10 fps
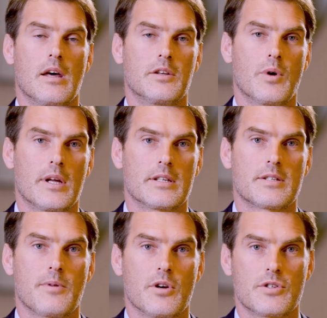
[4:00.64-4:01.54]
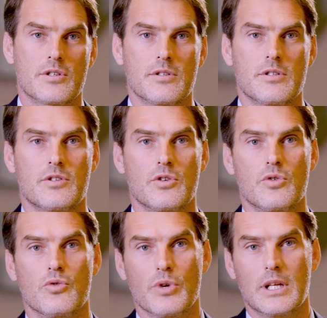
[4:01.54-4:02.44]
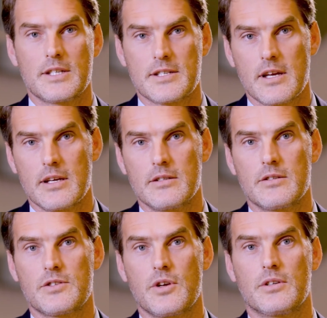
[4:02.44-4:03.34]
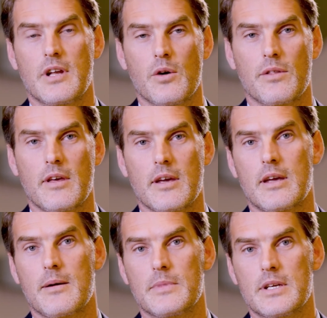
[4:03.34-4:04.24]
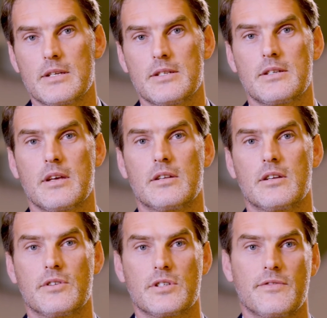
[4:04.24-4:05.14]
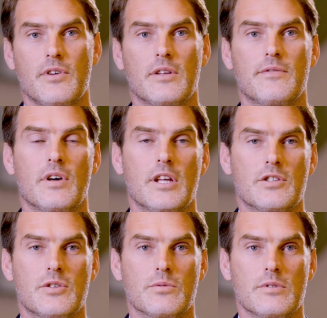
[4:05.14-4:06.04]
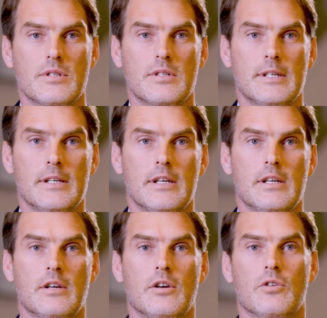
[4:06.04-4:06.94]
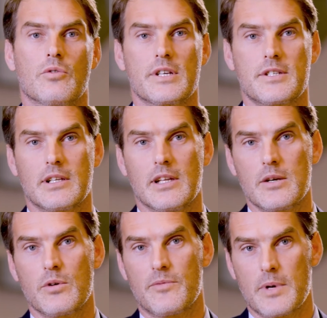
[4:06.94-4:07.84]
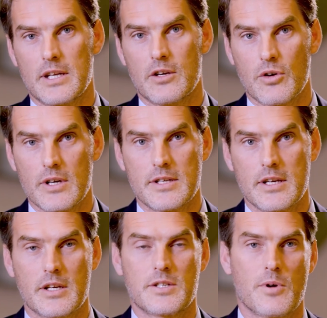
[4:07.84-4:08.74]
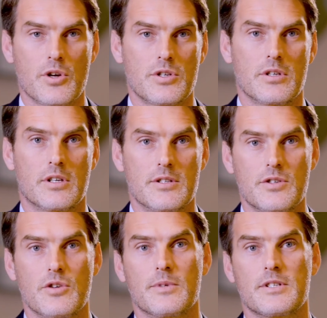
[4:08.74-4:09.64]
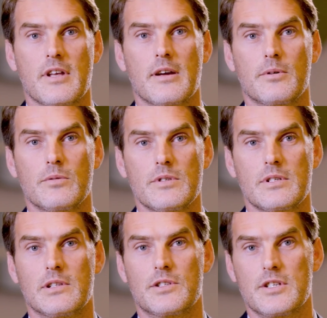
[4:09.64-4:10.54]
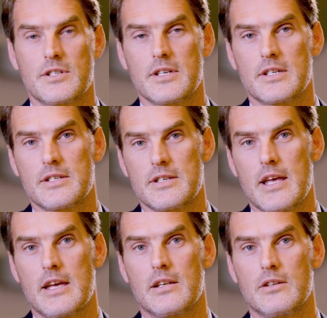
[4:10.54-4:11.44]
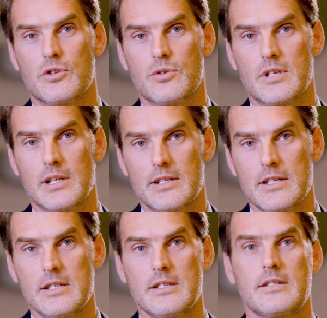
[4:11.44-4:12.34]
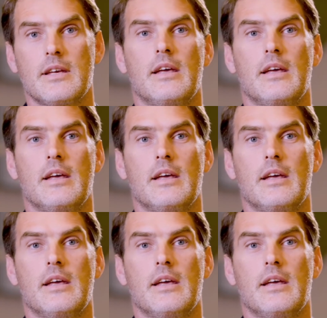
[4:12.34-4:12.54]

underweight exposures to real estate, certain healthcare companies and diversified financials. Recently, we've been increasing exposure to consumer staples, logistics and utilities,